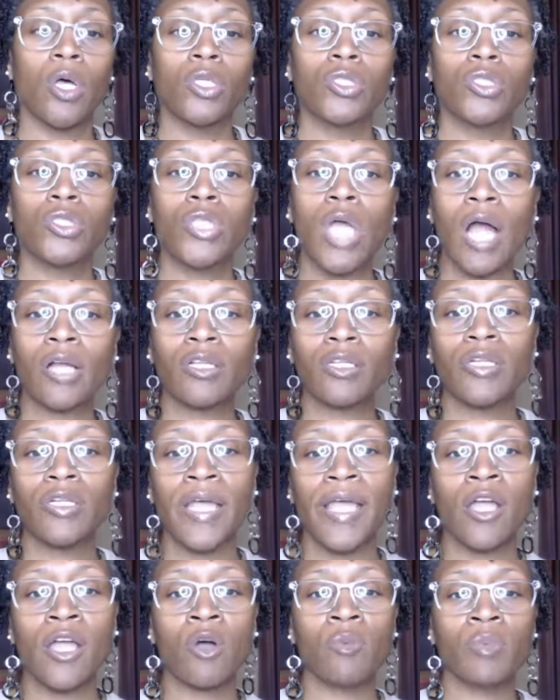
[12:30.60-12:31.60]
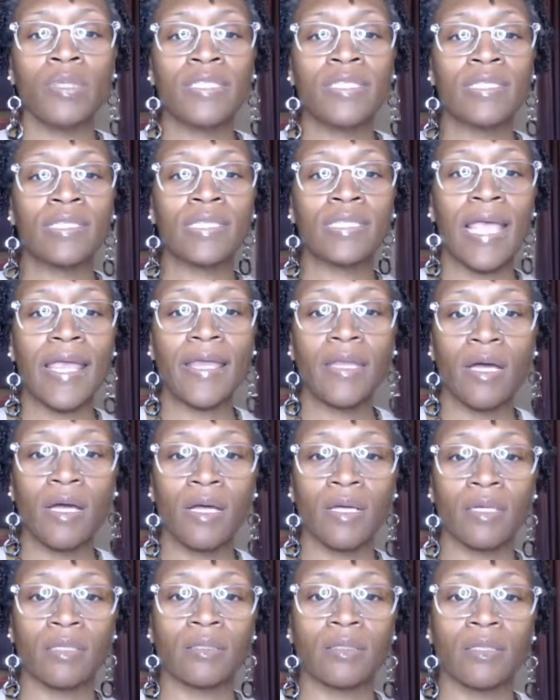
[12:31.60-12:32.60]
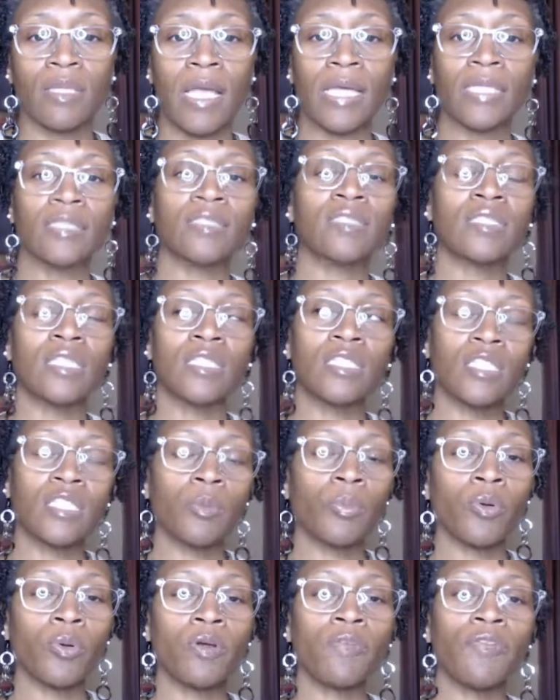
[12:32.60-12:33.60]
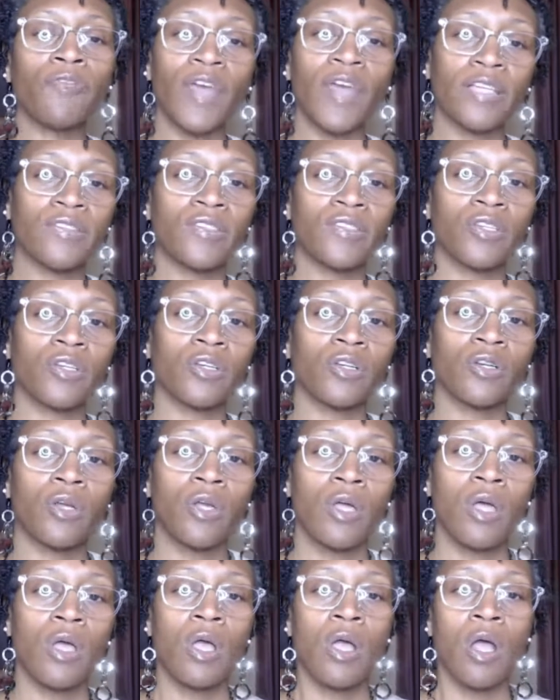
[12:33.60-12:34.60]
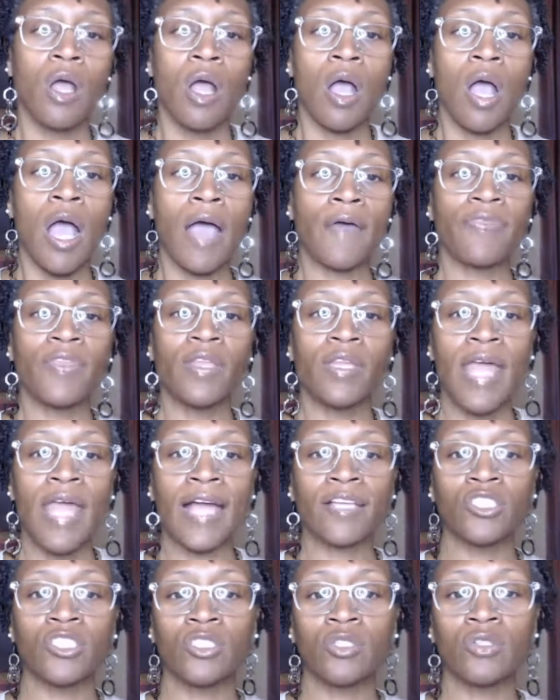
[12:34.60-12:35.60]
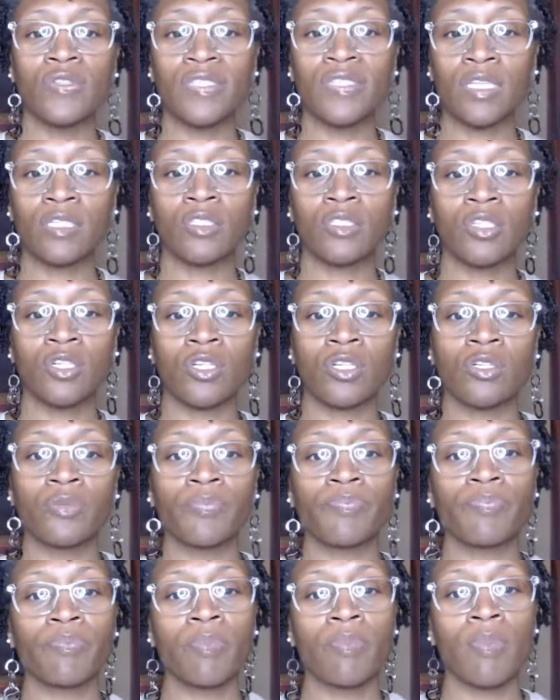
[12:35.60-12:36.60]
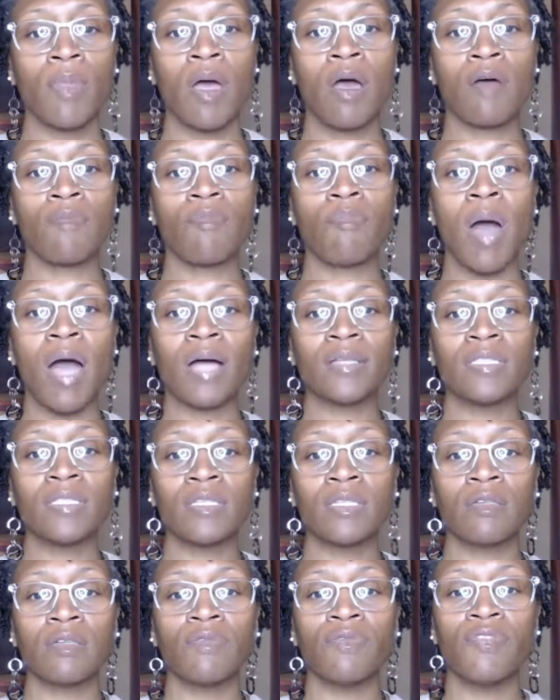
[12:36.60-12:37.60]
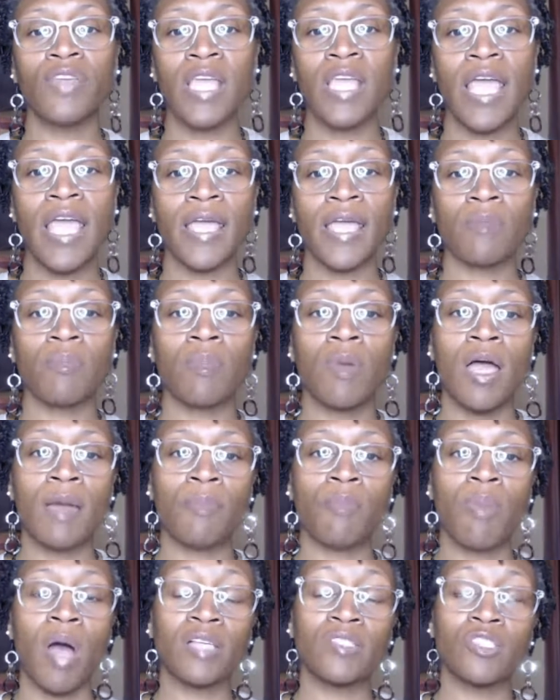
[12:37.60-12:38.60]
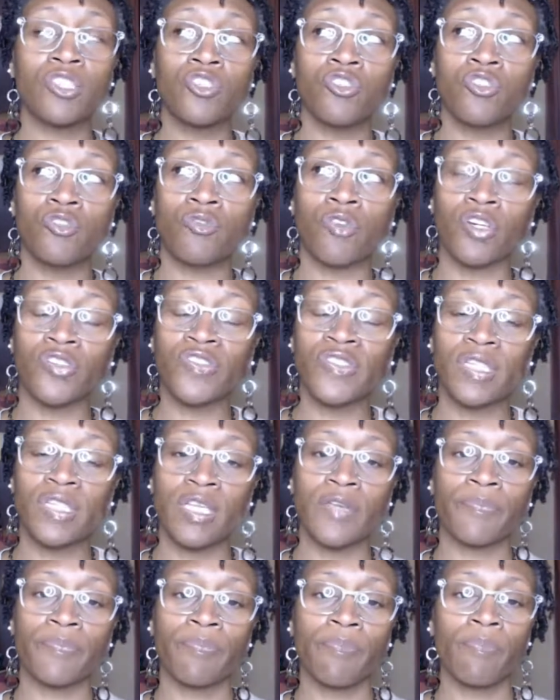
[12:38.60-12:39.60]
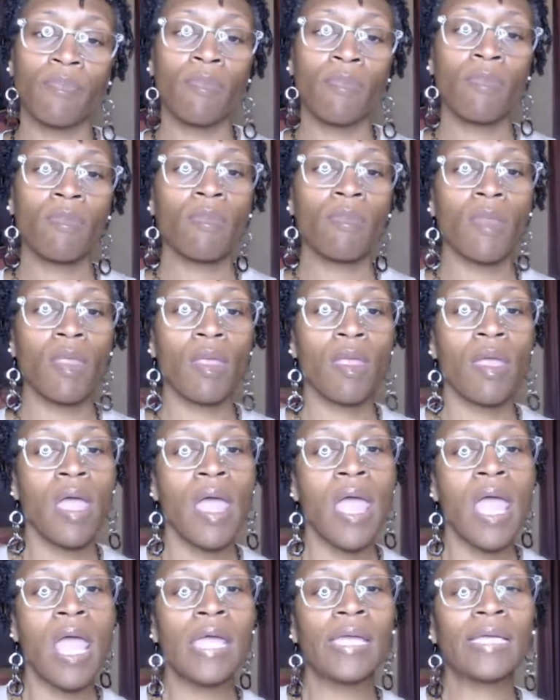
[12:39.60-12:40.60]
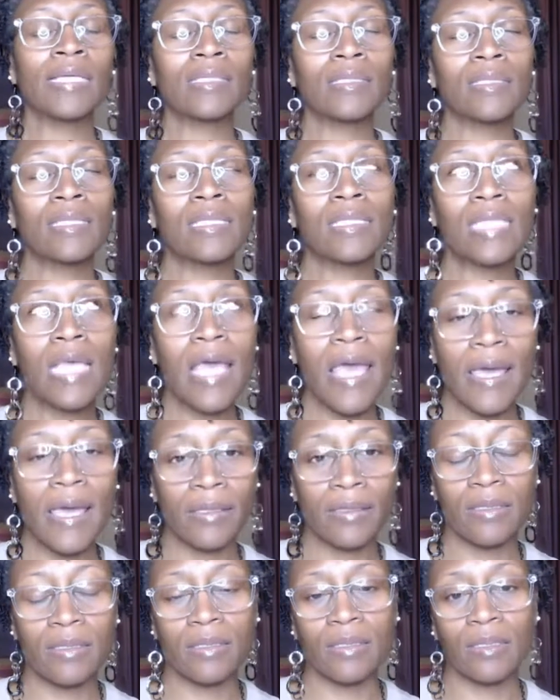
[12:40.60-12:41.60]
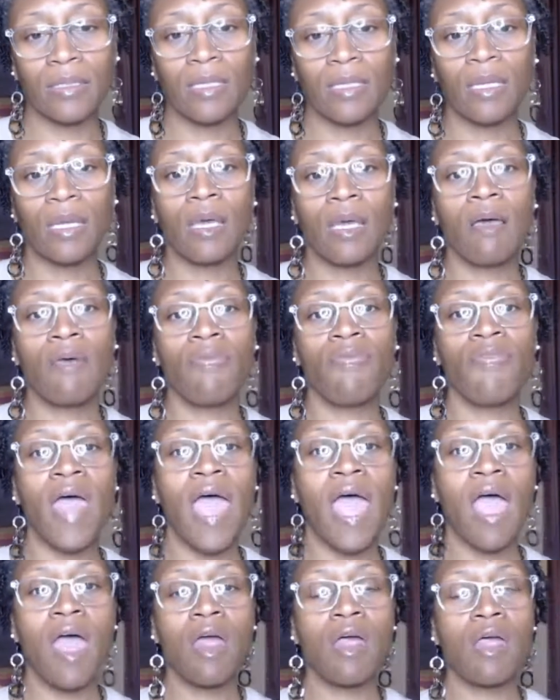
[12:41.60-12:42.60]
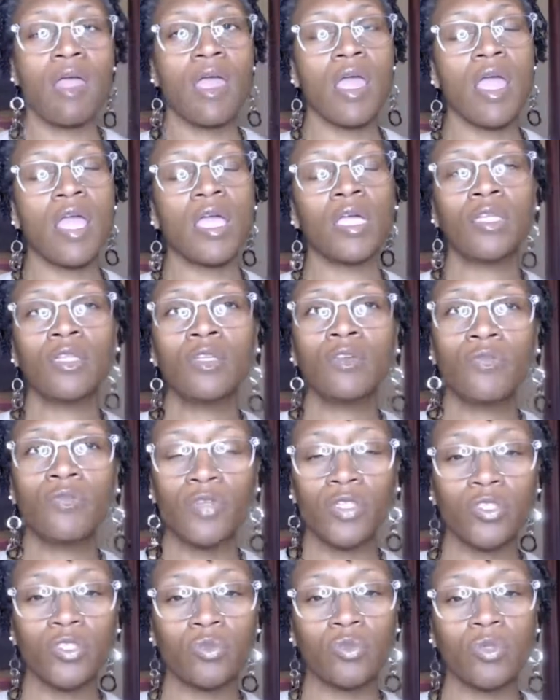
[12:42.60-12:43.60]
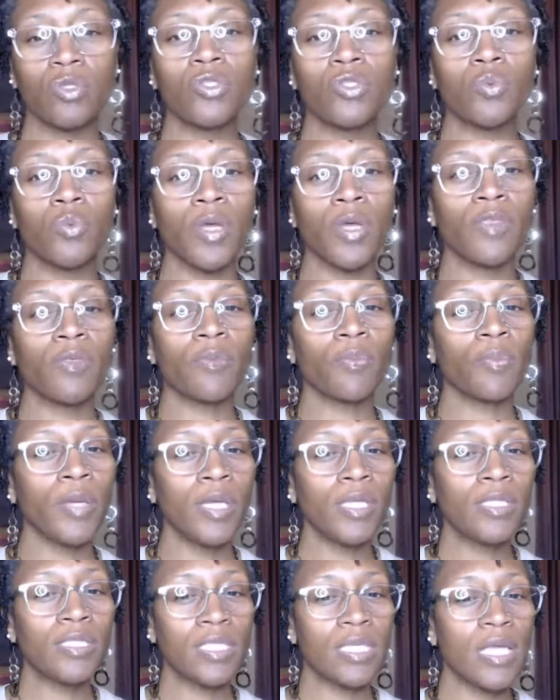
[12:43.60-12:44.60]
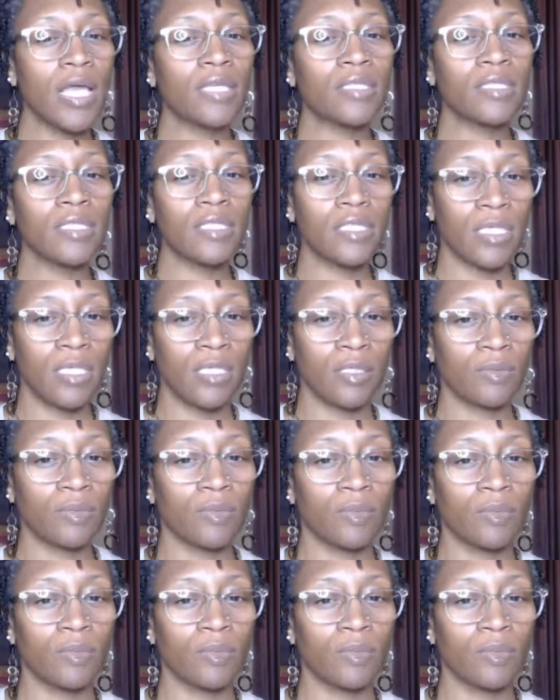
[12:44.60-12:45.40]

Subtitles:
Dr. Naomi Seda, an assistant professor at the National Center of Boston VA at Boston University, it says that individuals with PTSD